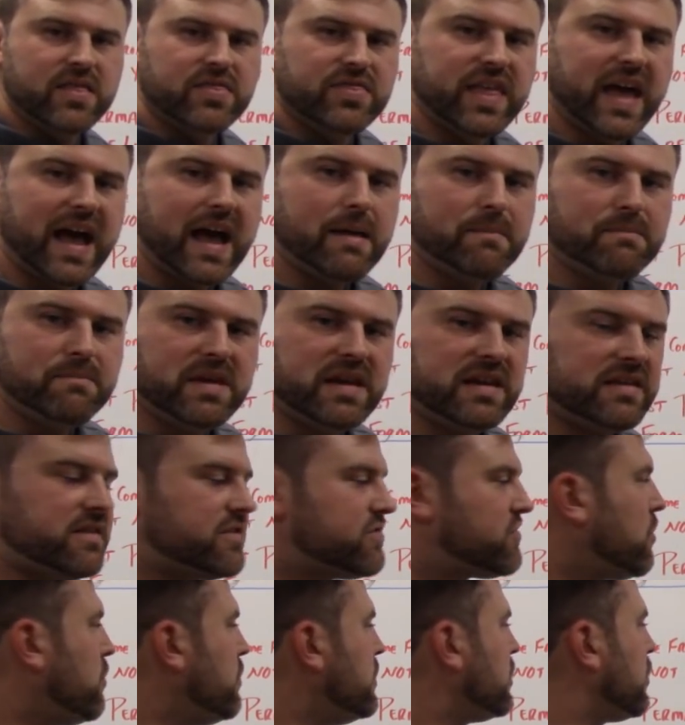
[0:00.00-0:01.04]
That means
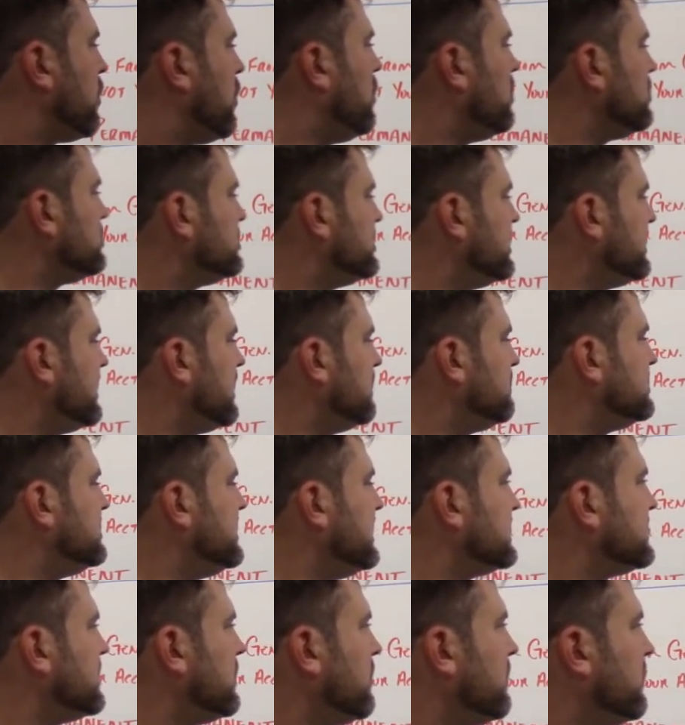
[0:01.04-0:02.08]
it's only costing them
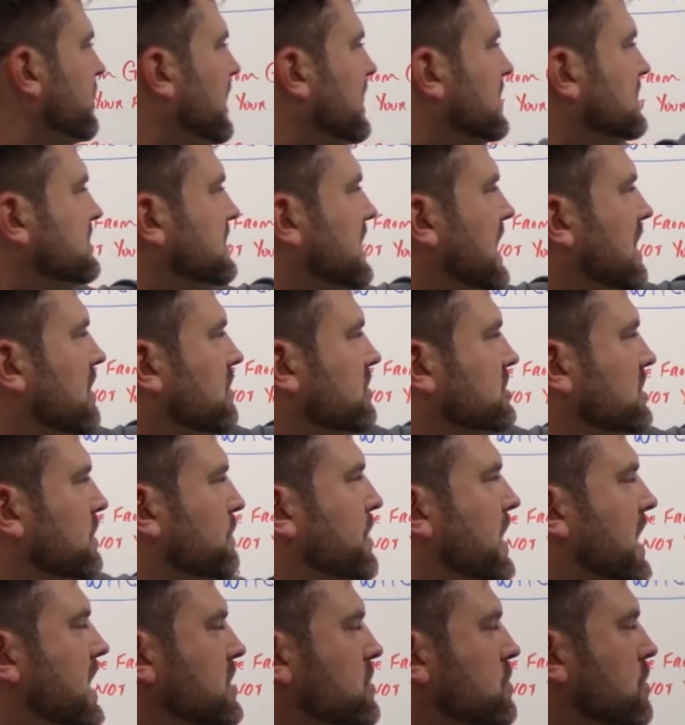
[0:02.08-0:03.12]
$600,000 to
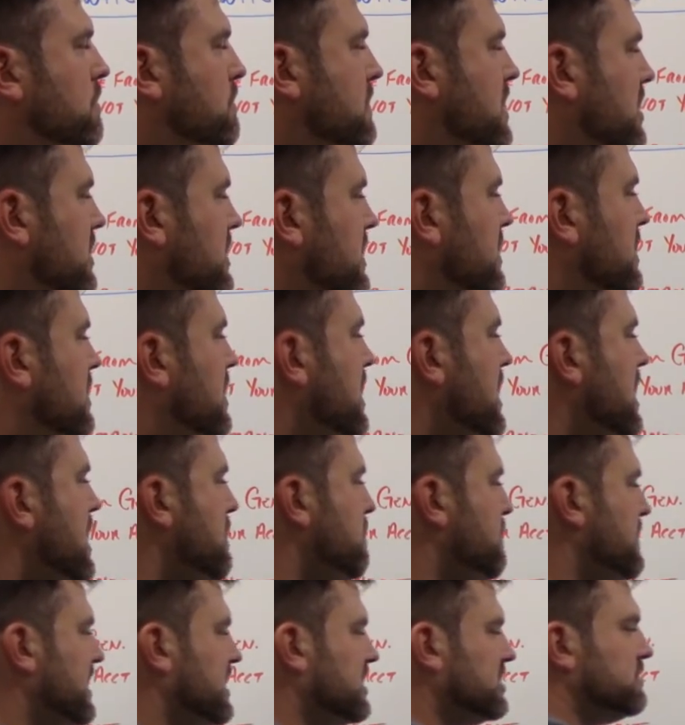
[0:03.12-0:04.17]
pay you $1 million,
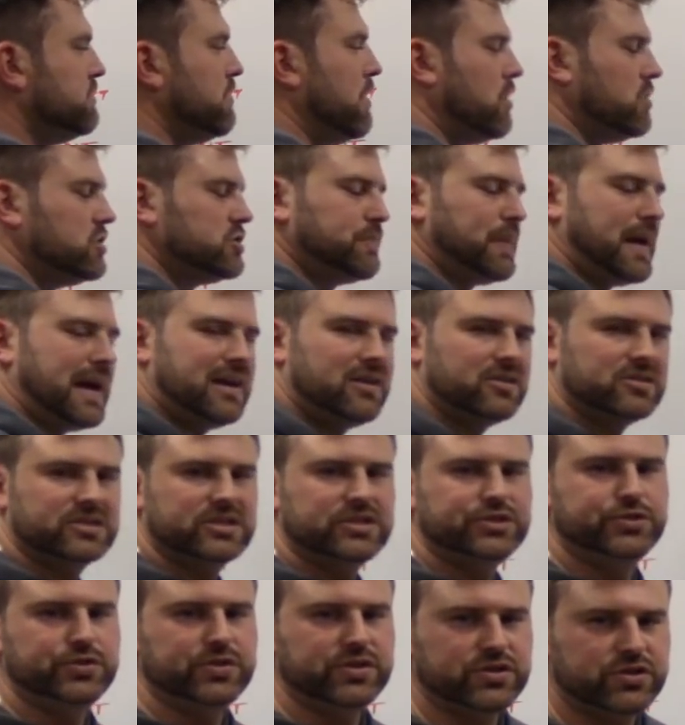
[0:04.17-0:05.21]
because most
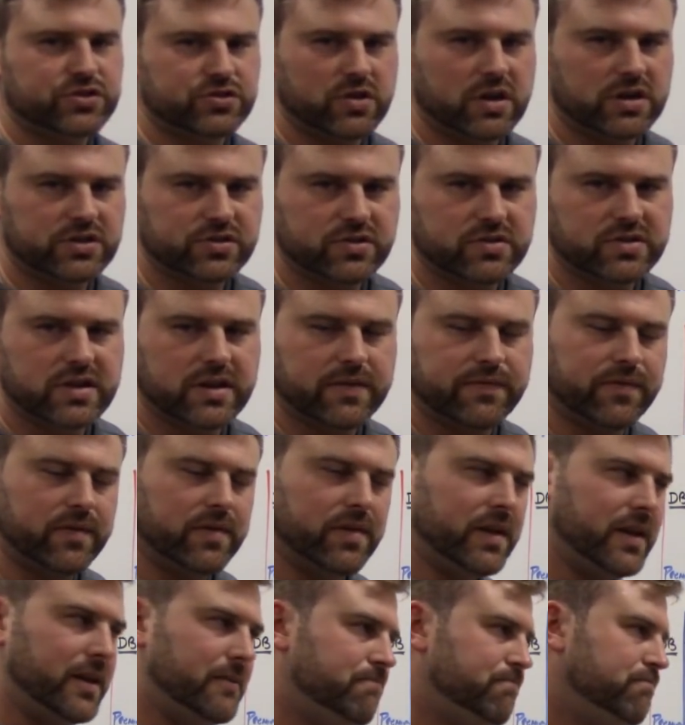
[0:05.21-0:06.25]
policies, you can structure it
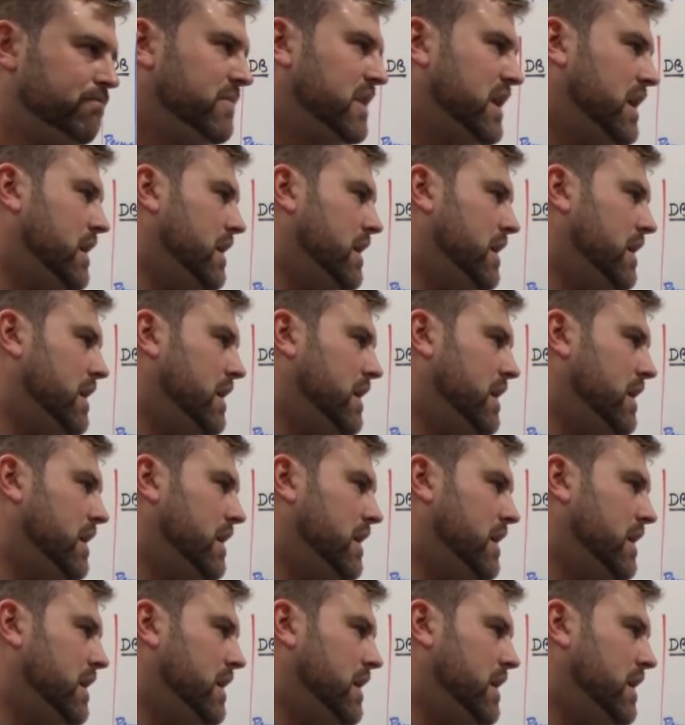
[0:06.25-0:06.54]
differently.